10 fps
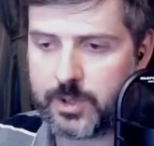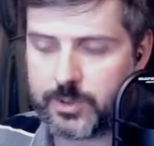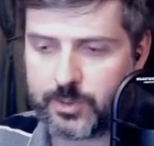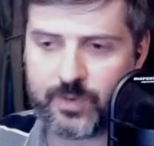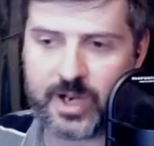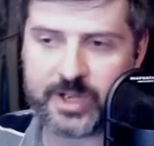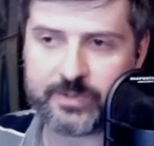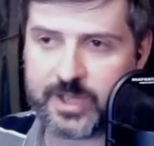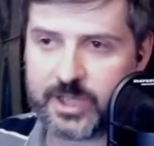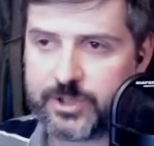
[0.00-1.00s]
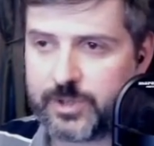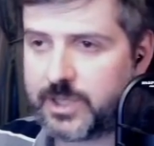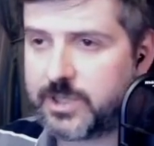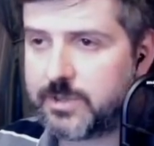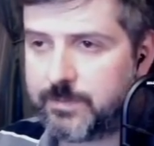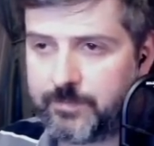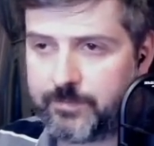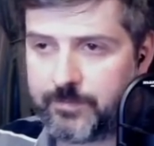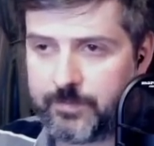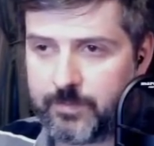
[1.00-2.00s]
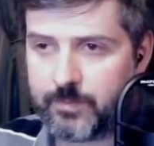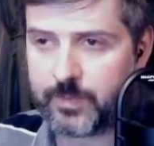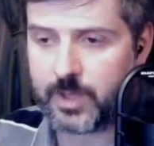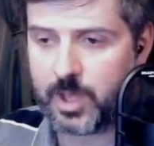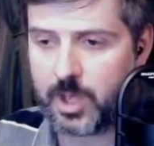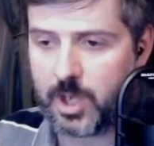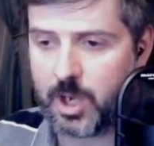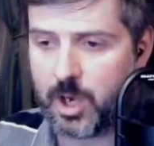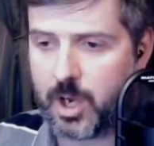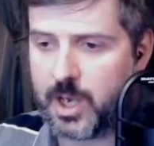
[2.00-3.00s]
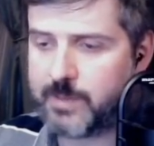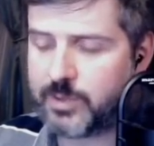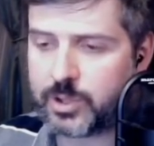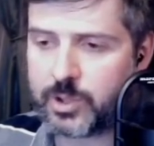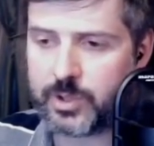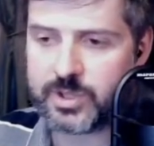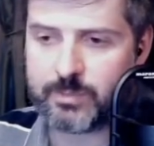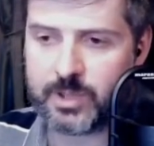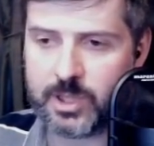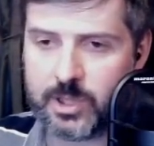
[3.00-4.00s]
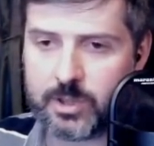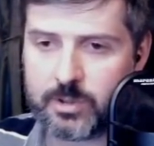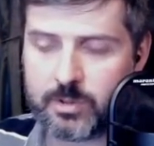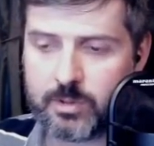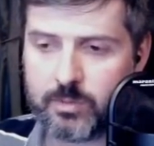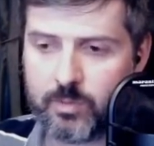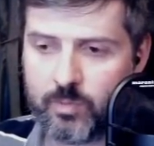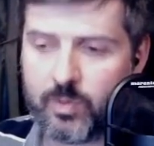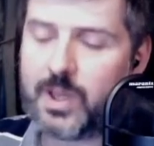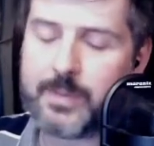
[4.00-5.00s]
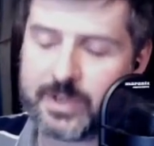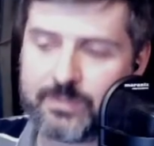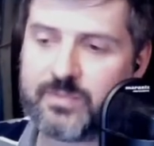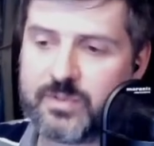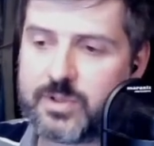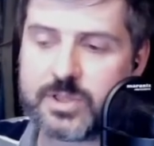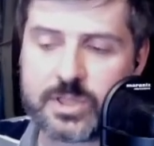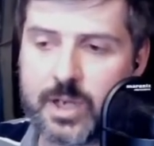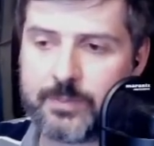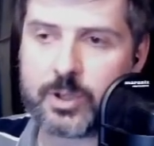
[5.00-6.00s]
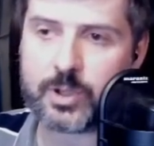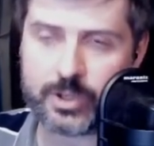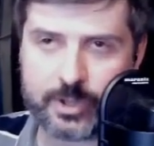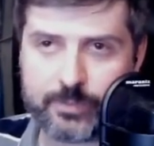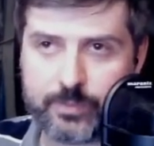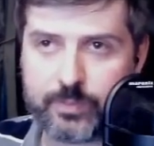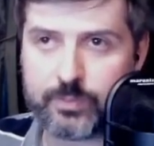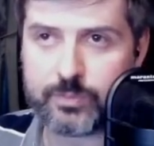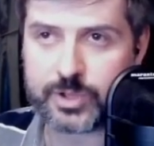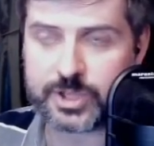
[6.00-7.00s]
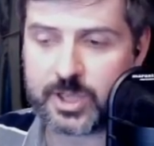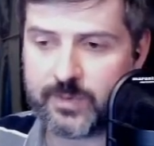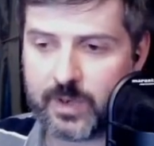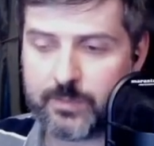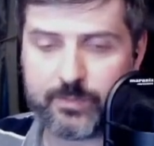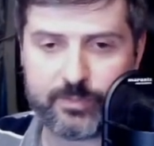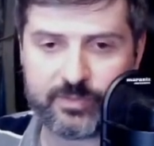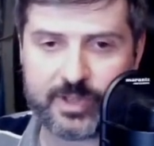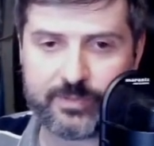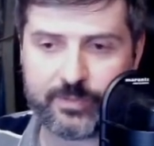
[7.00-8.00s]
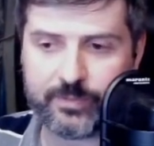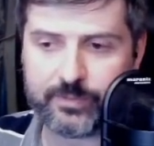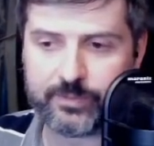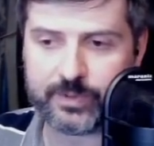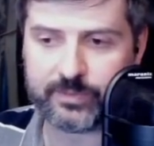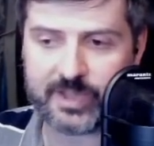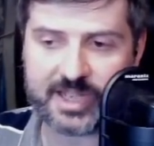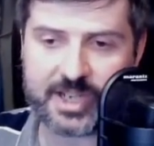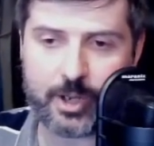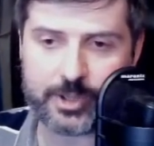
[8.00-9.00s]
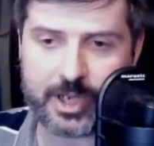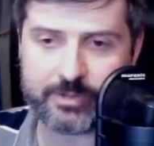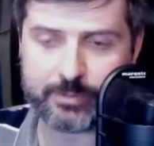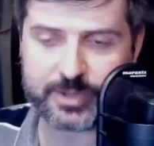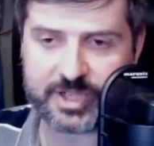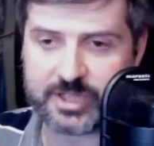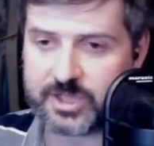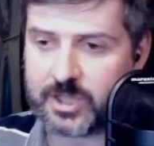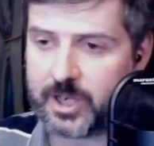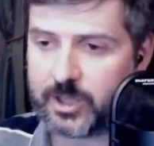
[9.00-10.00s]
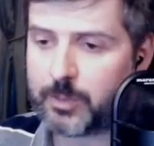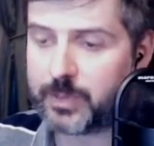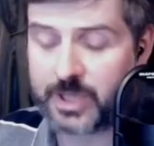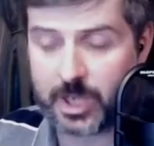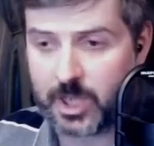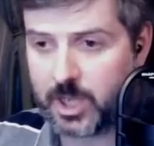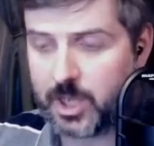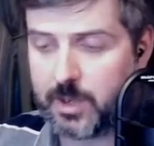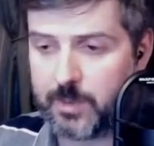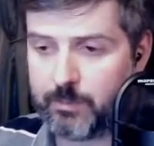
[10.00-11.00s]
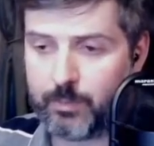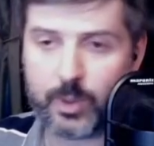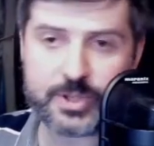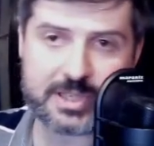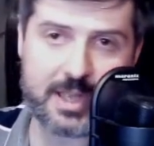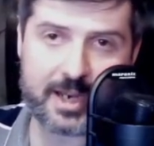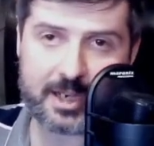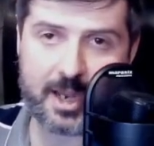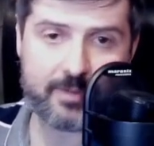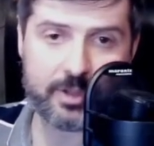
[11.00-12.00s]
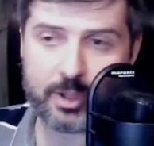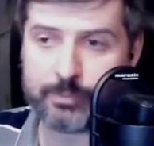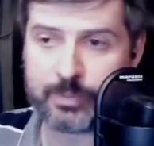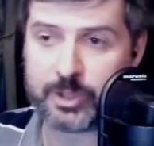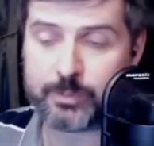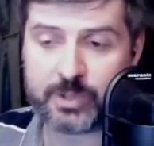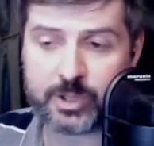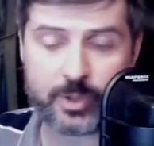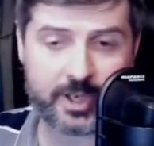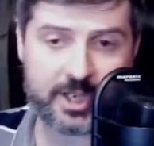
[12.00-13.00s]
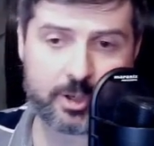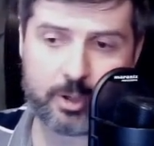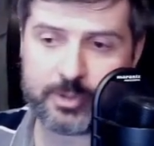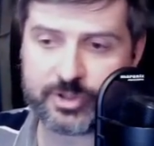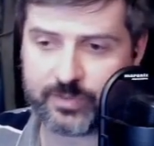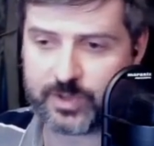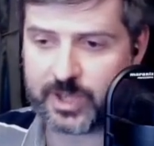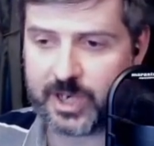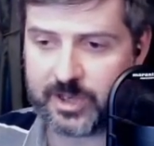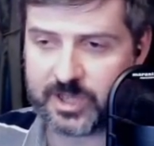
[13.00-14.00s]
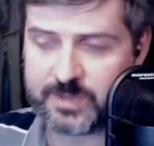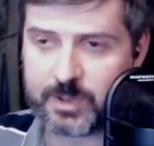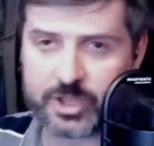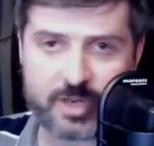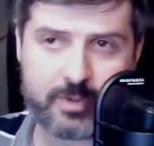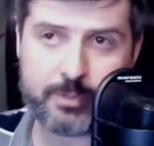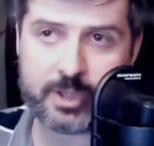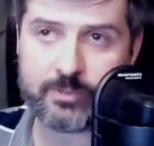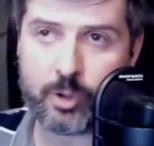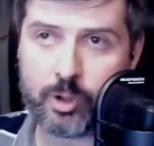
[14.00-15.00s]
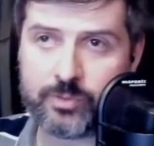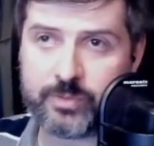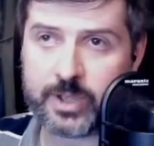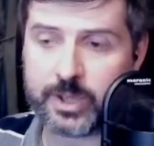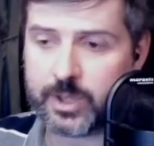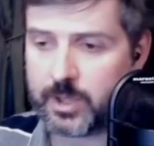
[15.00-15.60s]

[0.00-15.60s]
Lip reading: fight with that trend. I am not going to be. Well, I mean, I'm not gonna just give a flat out 100% denial, but most likely I will not be doing any commentary for the candidates, because I will be involved with